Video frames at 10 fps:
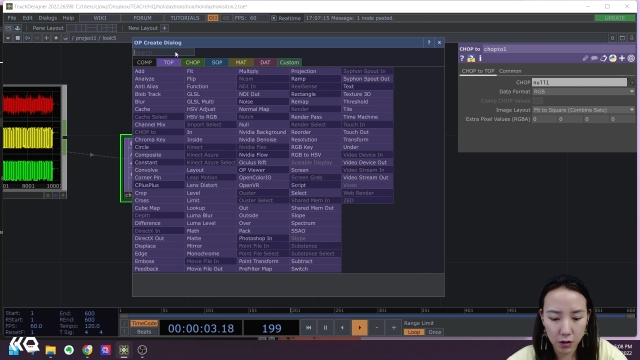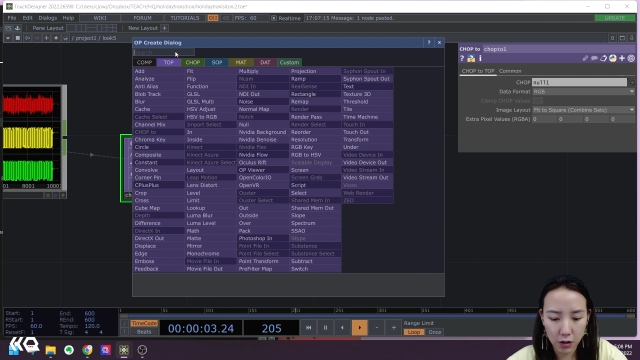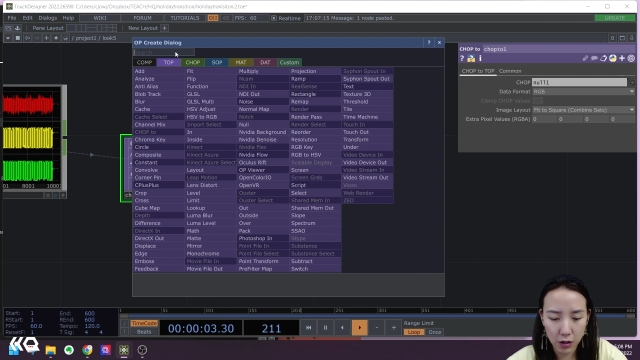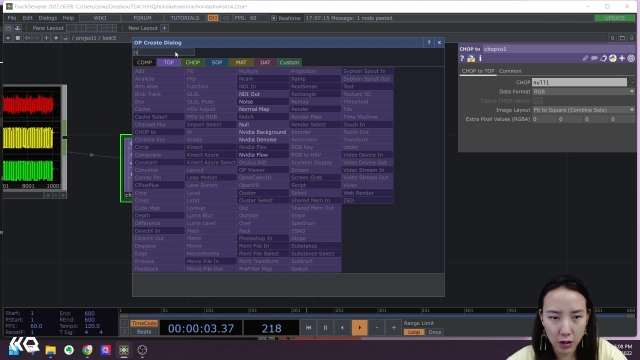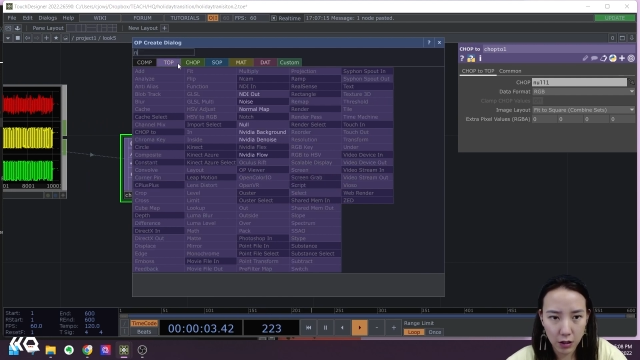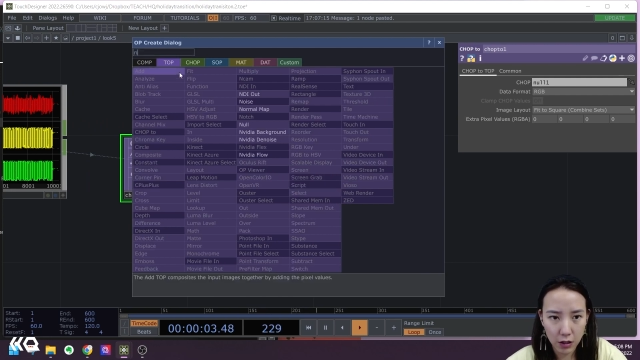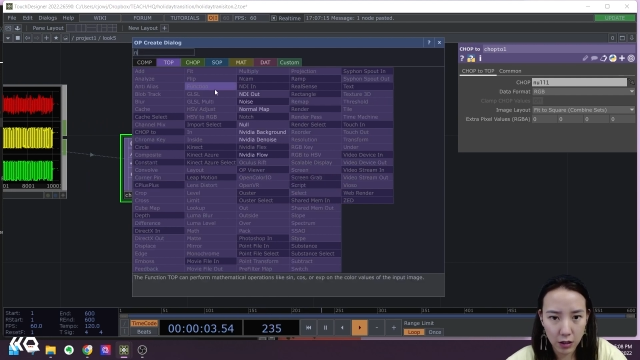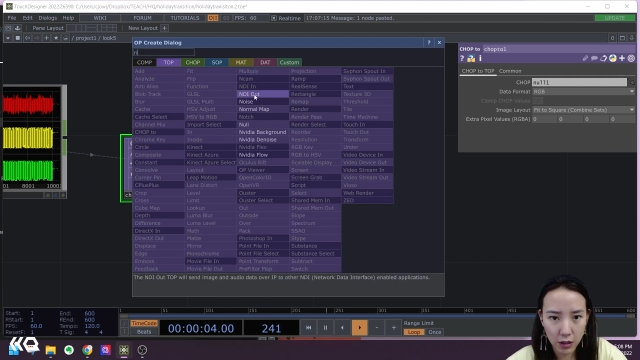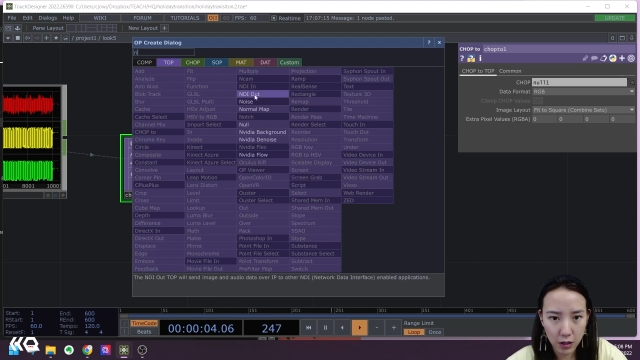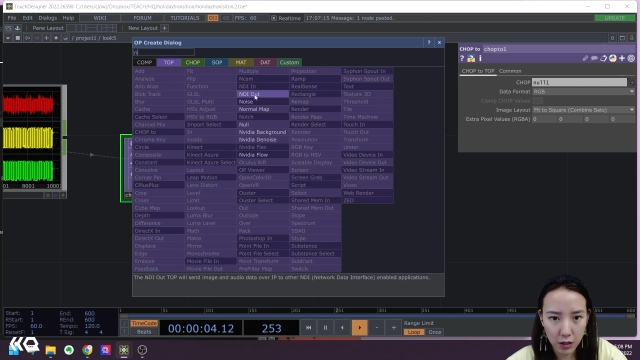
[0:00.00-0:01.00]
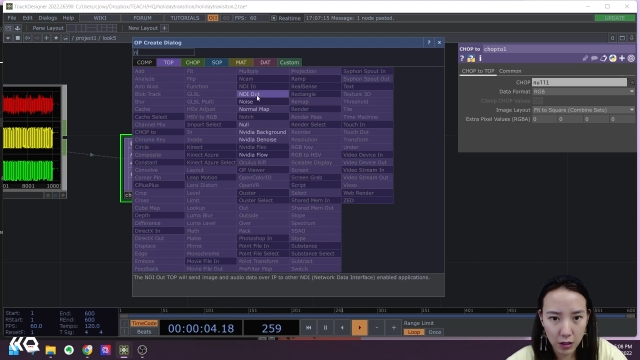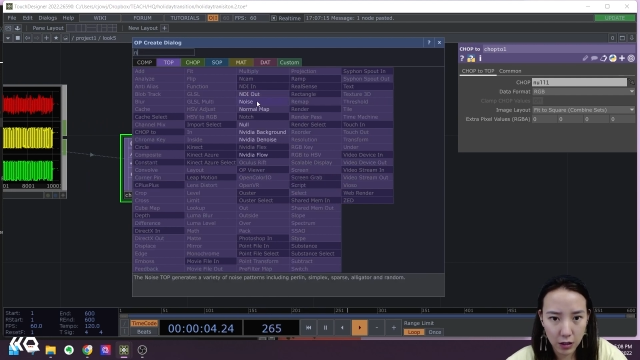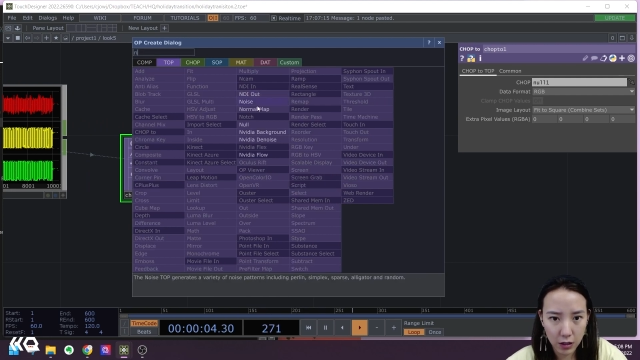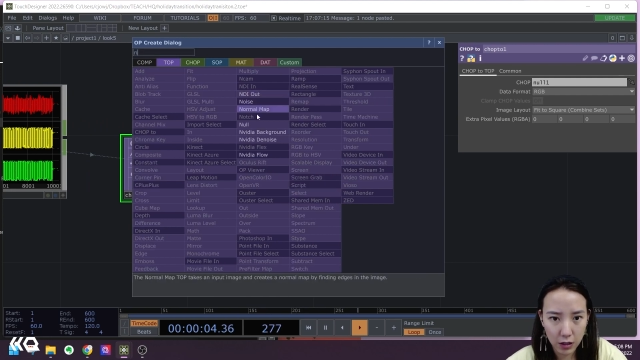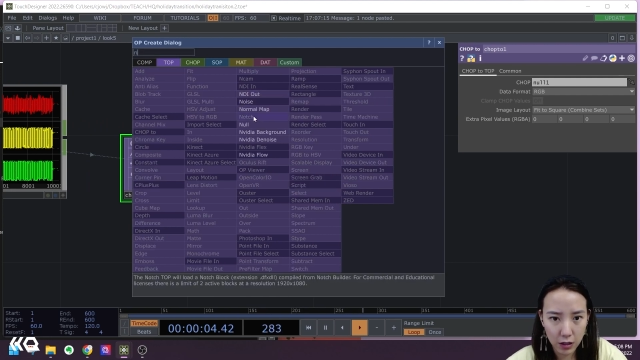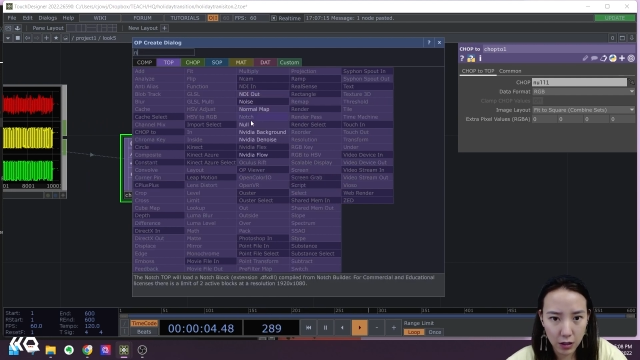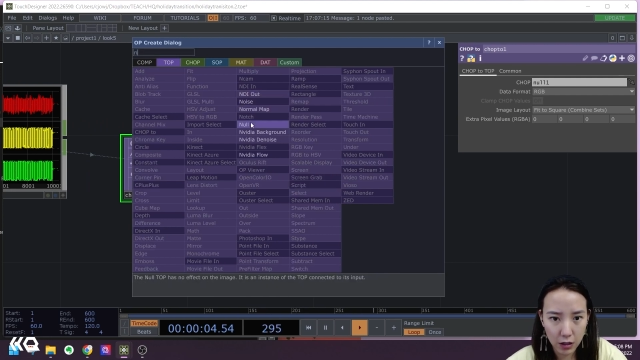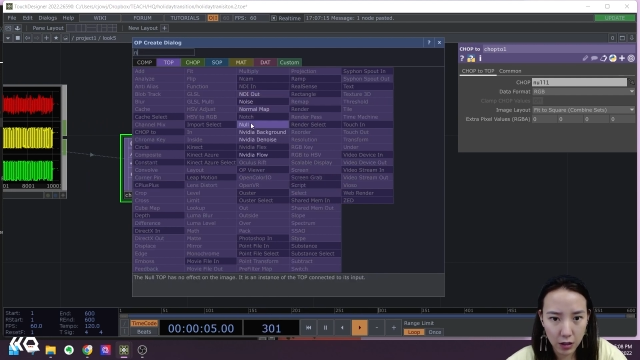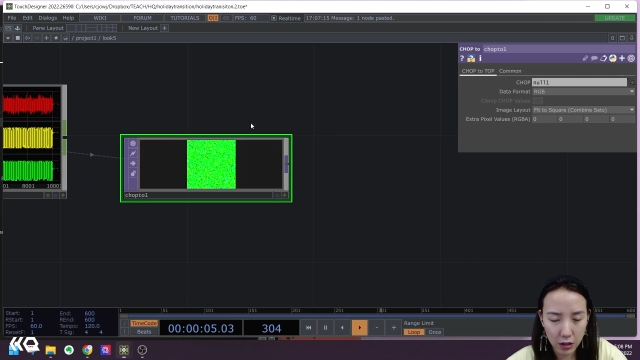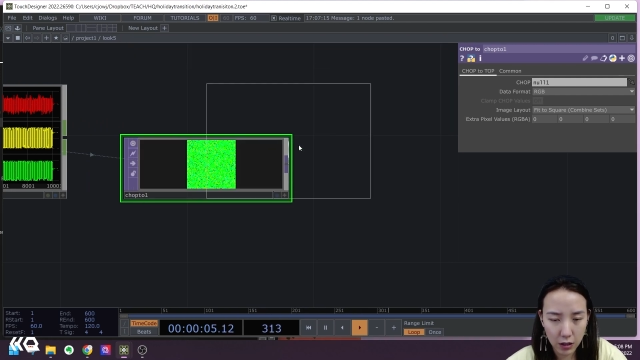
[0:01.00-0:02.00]

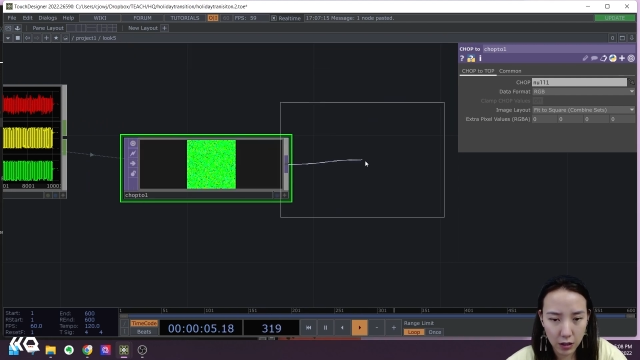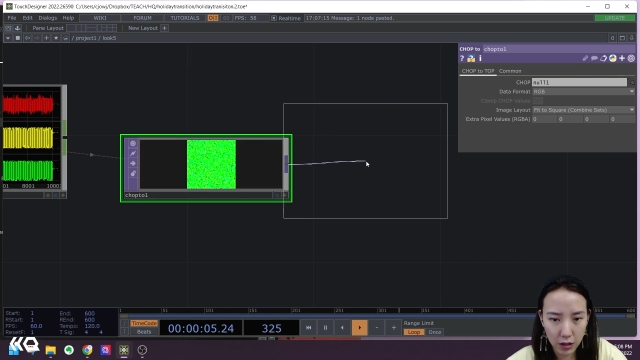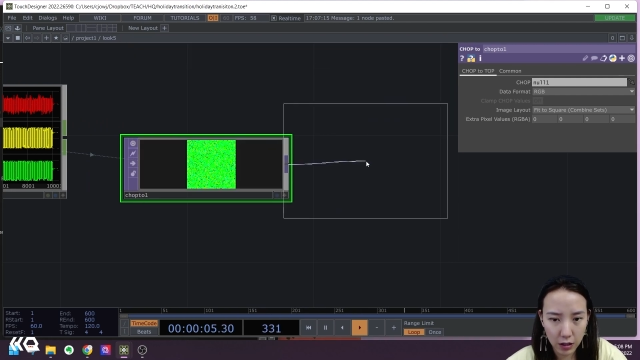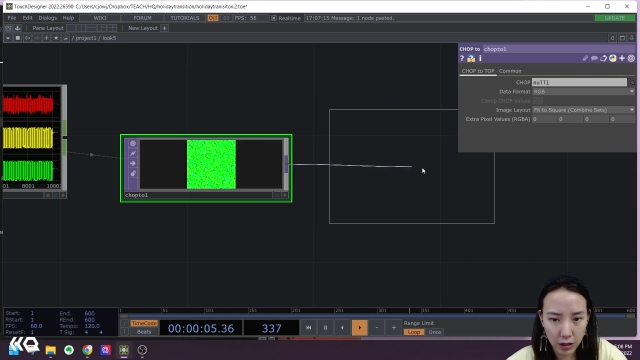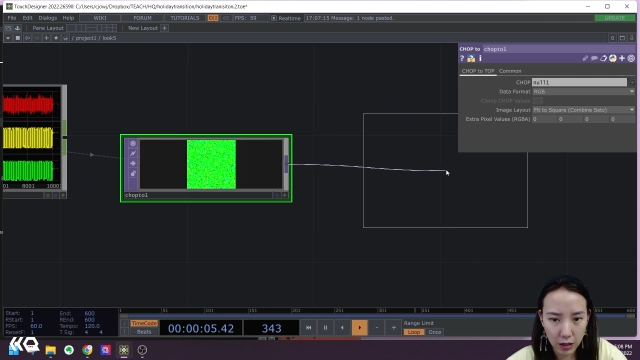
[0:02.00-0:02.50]
(silence)